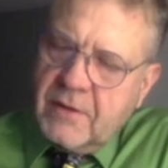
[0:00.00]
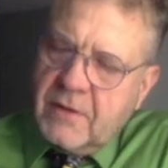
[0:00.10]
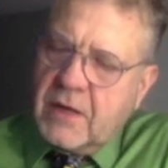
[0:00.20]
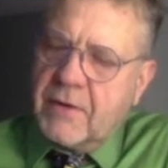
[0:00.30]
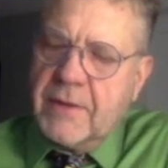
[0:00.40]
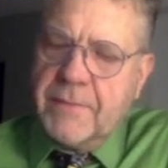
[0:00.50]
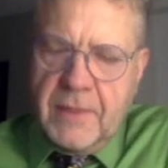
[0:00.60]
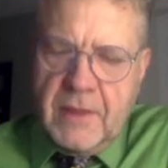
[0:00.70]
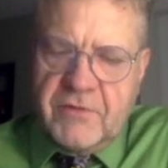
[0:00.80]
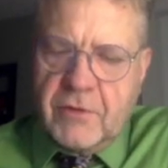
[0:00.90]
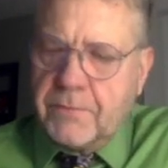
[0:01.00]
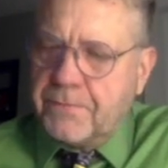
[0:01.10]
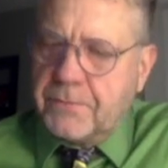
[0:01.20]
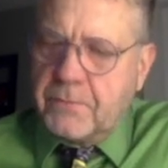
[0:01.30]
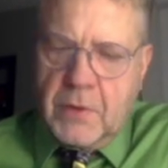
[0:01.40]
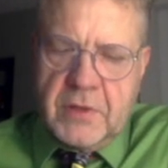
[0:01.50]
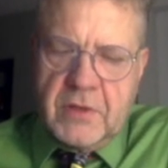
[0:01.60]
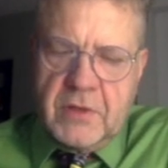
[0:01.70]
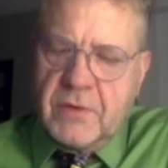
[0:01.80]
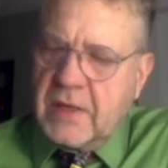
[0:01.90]
All right, so what we
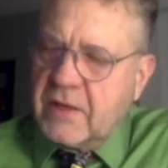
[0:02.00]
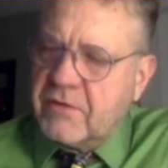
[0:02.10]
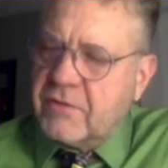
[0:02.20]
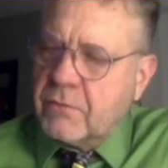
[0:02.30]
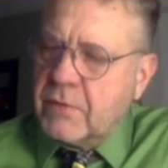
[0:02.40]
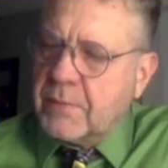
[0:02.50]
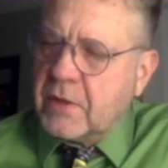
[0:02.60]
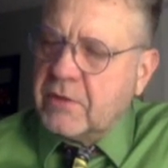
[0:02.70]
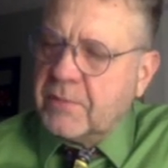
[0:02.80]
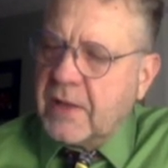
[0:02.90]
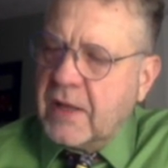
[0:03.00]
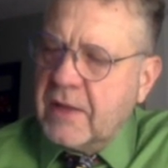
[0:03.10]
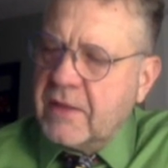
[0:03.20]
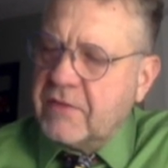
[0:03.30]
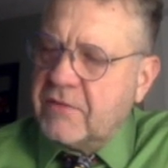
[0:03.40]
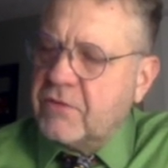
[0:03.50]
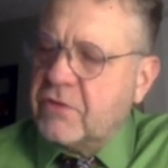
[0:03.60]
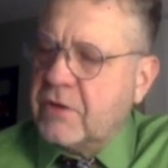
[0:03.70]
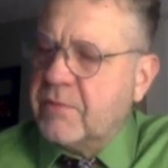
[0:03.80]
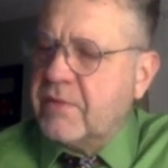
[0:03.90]
do is we multiply these two
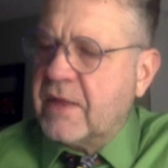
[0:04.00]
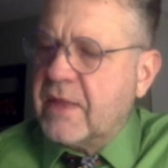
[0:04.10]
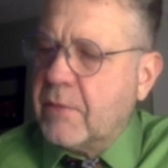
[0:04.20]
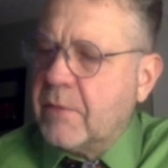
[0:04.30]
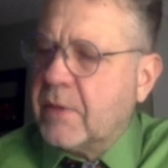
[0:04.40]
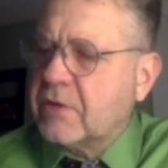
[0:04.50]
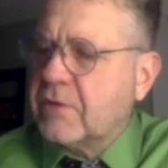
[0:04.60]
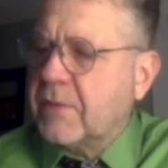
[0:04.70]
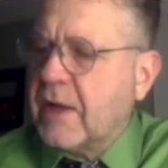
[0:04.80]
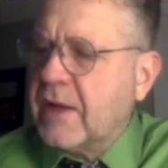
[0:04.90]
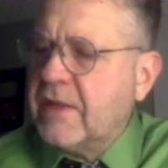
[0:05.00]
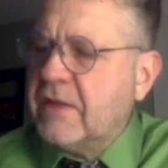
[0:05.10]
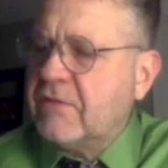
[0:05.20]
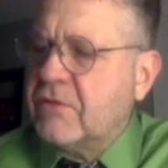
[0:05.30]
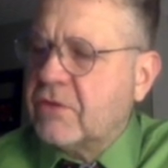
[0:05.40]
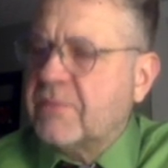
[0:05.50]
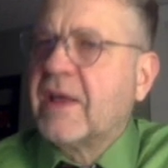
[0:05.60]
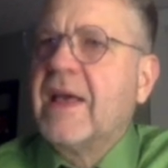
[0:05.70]
terms and then we multiply these two terms